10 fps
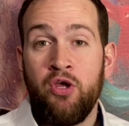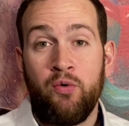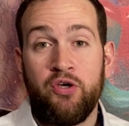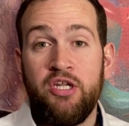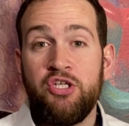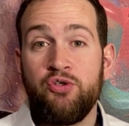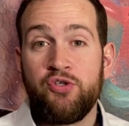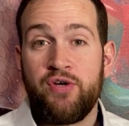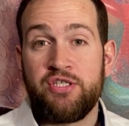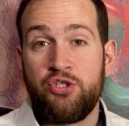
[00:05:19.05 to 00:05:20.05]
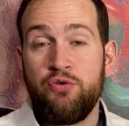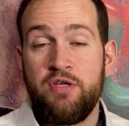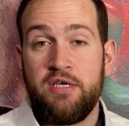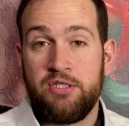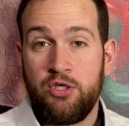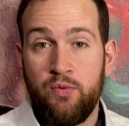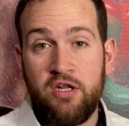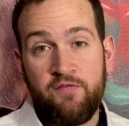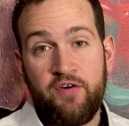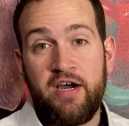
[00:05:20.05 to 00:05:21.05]
Well, you need to address two things. We need
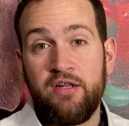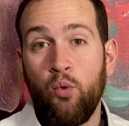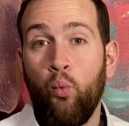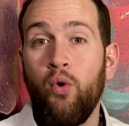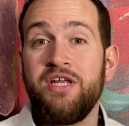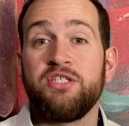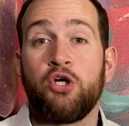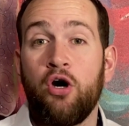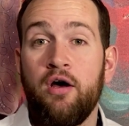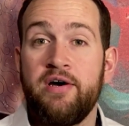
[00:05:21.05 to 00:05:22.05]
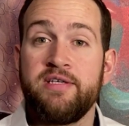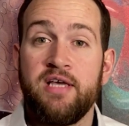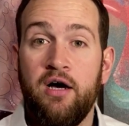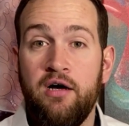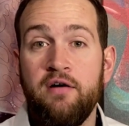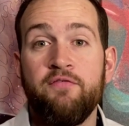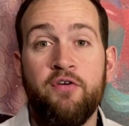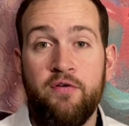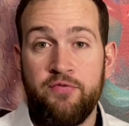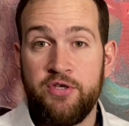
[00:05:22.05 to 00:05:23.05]
to find what is the cause of
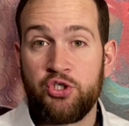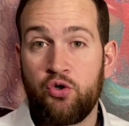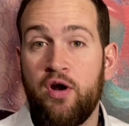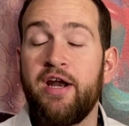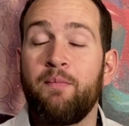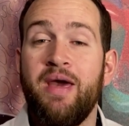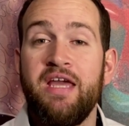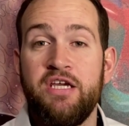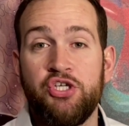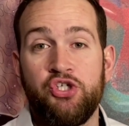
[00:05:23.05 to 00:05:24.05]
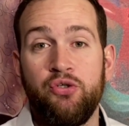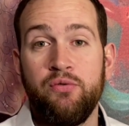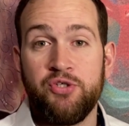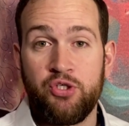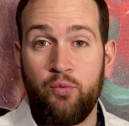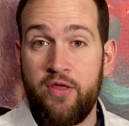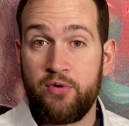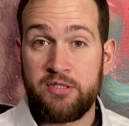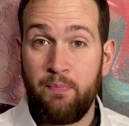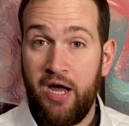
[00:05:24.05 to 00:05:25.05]
this chronic pain issue. So whether
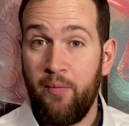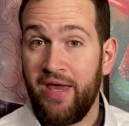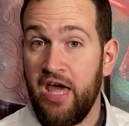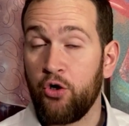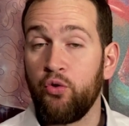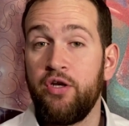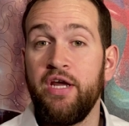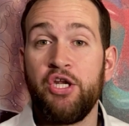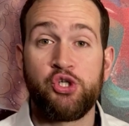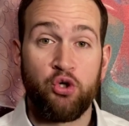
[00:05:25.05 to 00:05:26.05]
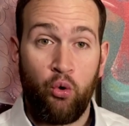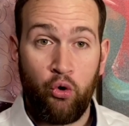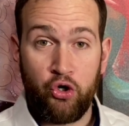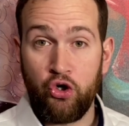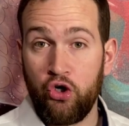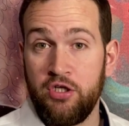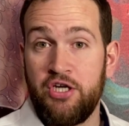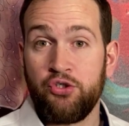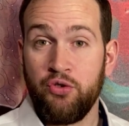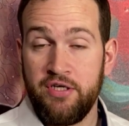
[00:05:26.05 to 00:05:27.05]
it's biomechanical in nature or
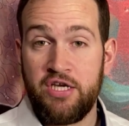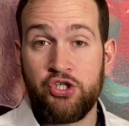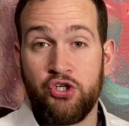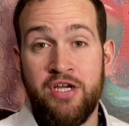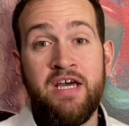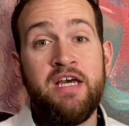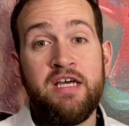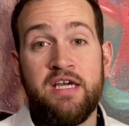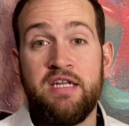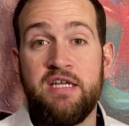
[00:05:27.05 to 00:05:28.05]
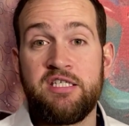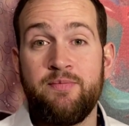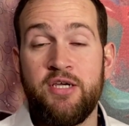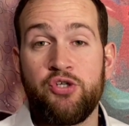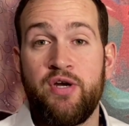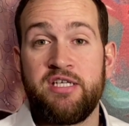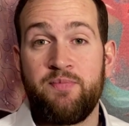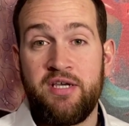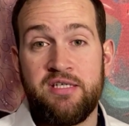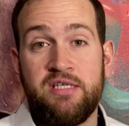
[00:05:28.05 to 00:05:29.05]
neurological in nature, it needs to be addressed
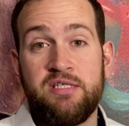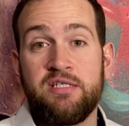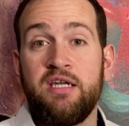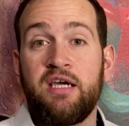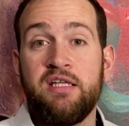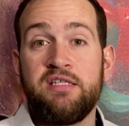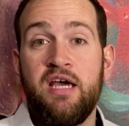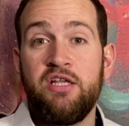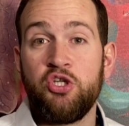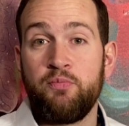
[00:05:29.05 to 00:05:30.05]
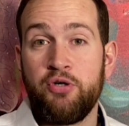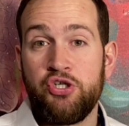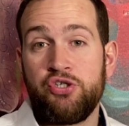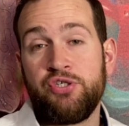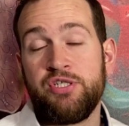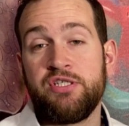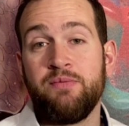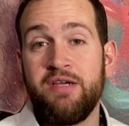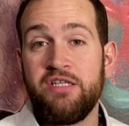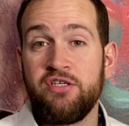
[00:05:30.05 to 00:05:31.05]
because this is going to continue to push your
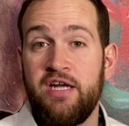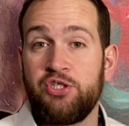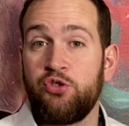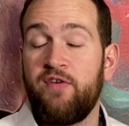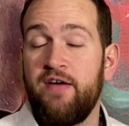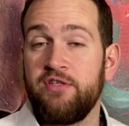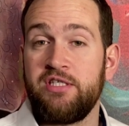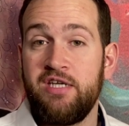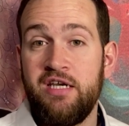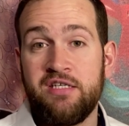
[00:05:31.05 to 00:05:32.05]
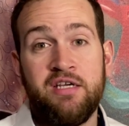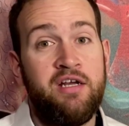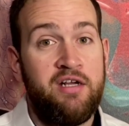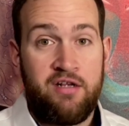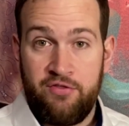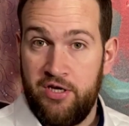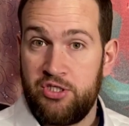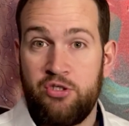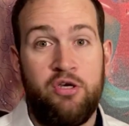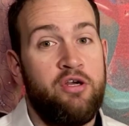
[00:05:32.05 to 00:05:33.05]
system into that survival state.
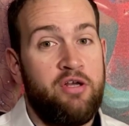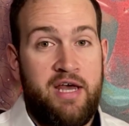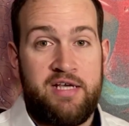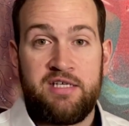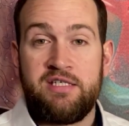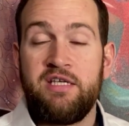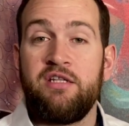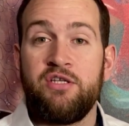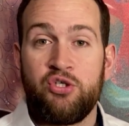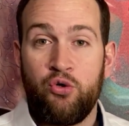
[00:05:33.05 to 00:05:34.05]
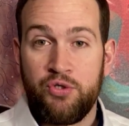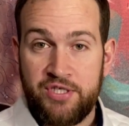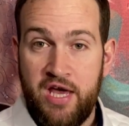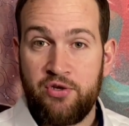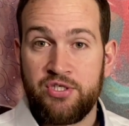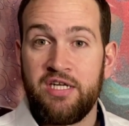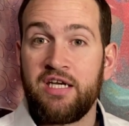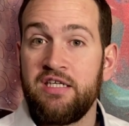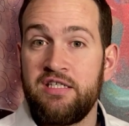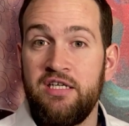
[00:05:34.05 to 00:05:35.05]
Thus, as I said, this whole cycle is going to
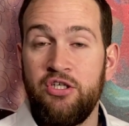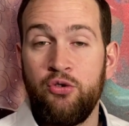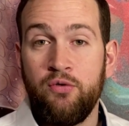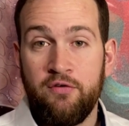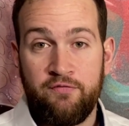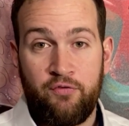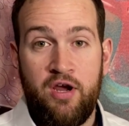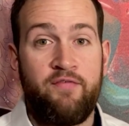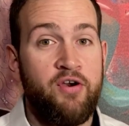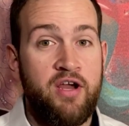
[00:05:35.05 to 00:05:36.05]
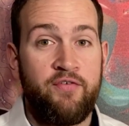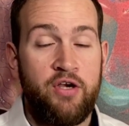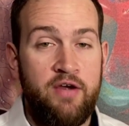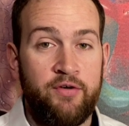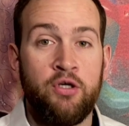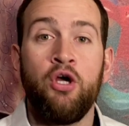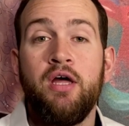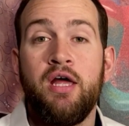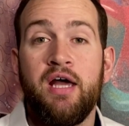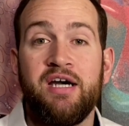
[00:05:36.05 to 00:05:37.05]
continue forever and ever and ever,
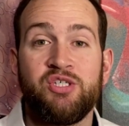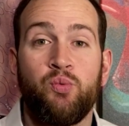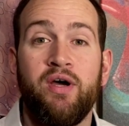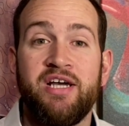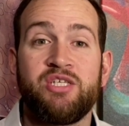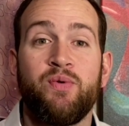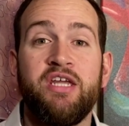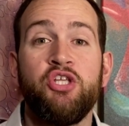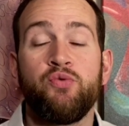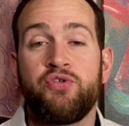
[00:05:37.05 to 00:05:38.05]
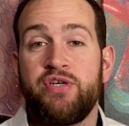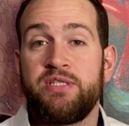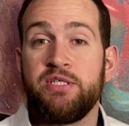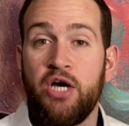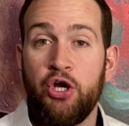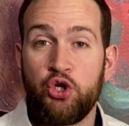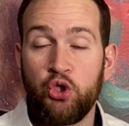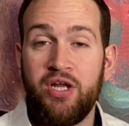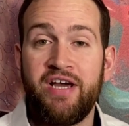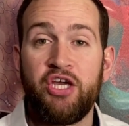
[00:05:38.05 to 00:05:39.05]
as well as we need to address these
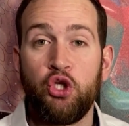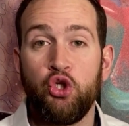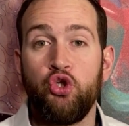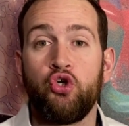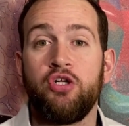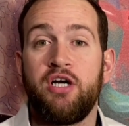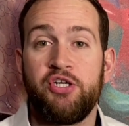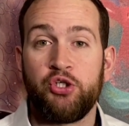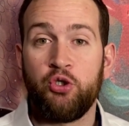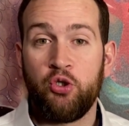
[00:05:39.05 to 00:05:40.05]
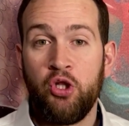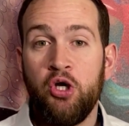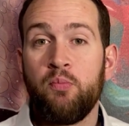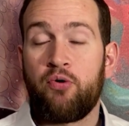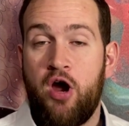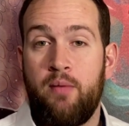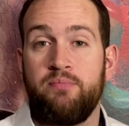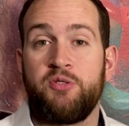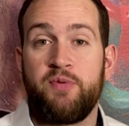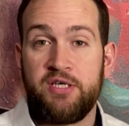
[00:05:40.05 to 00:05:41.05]
underlying neurological
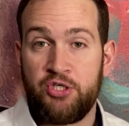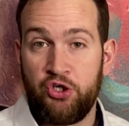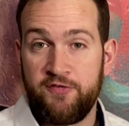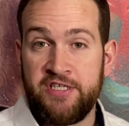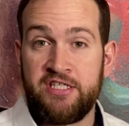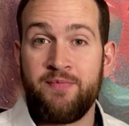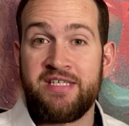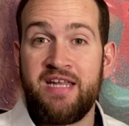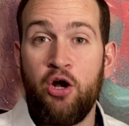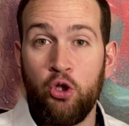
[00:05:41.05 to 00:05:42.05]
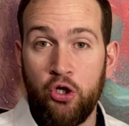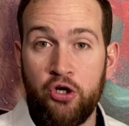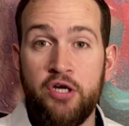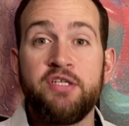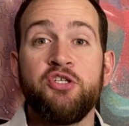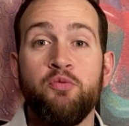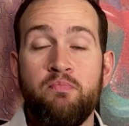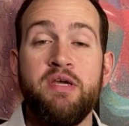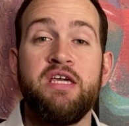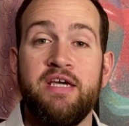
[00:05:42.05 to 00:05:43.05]
problems because the nervous system has now learned to
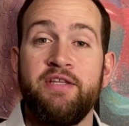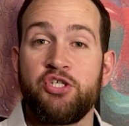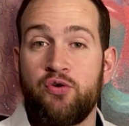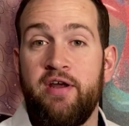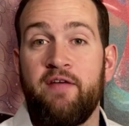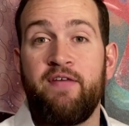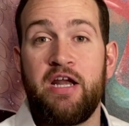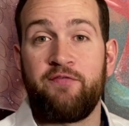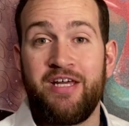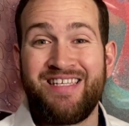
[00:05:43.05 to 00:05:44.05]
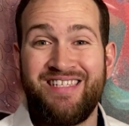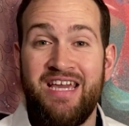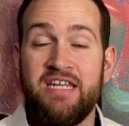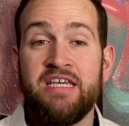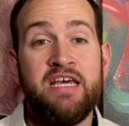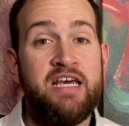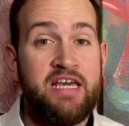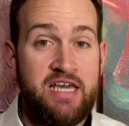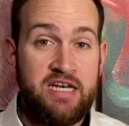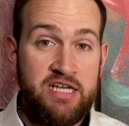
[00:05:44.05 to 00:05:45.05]
be in this chronic fight or flight state.
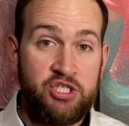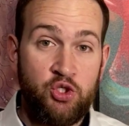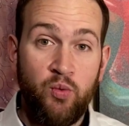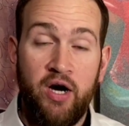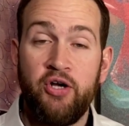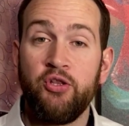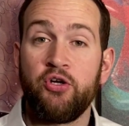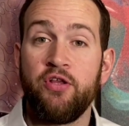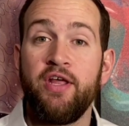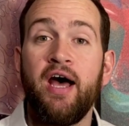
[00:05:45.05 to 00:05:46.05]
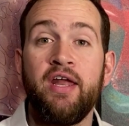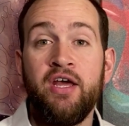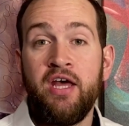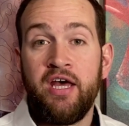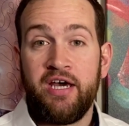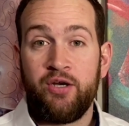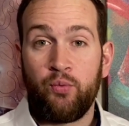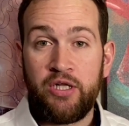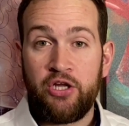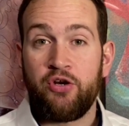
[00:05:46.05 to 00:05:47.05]
It needs to unlearn that and
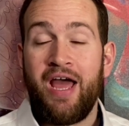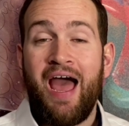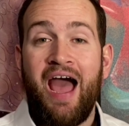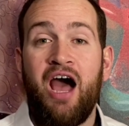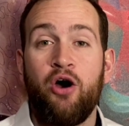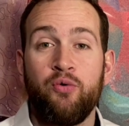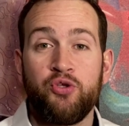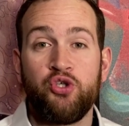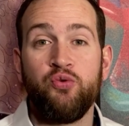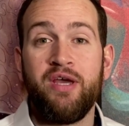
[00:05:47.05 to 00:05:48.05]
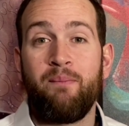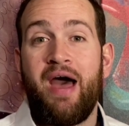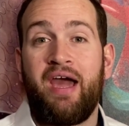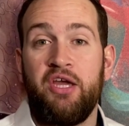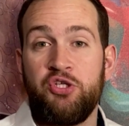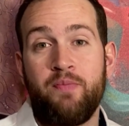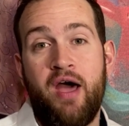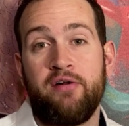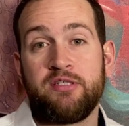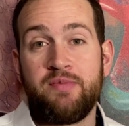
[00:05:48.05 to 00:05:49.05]
relearn how to get back into
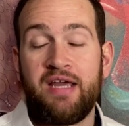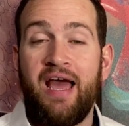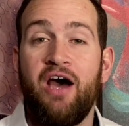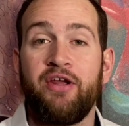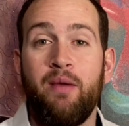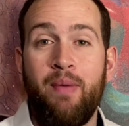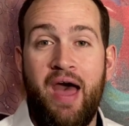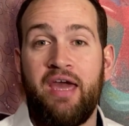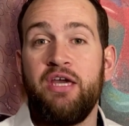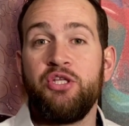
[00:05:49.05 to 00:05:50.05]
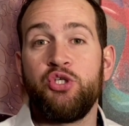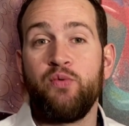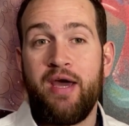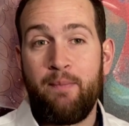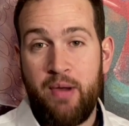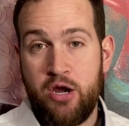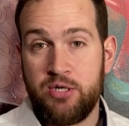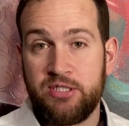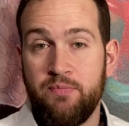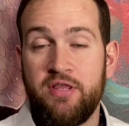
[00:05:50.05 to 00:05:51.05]
balance, meaning how to get back into a
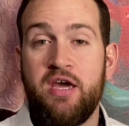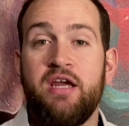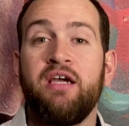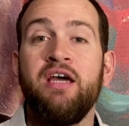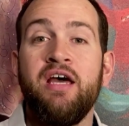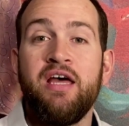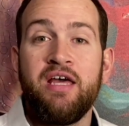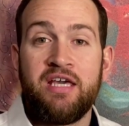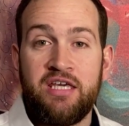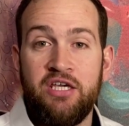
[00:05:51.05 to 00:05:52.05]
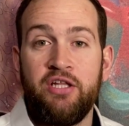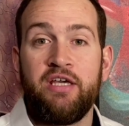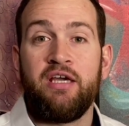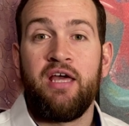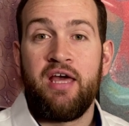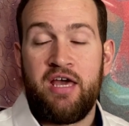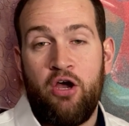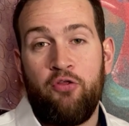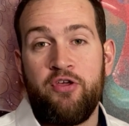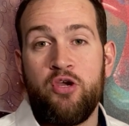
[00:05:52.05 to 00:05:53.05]
parasympathetic, healing,
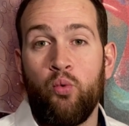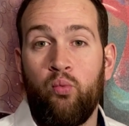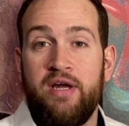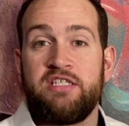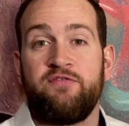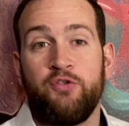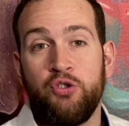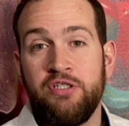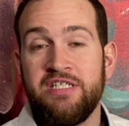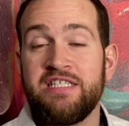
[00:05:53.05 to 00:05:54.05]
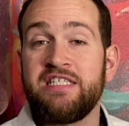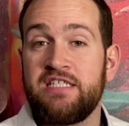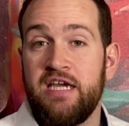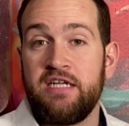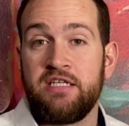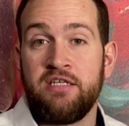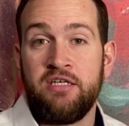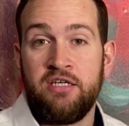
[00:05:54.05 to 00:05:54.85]
healthy, restful state.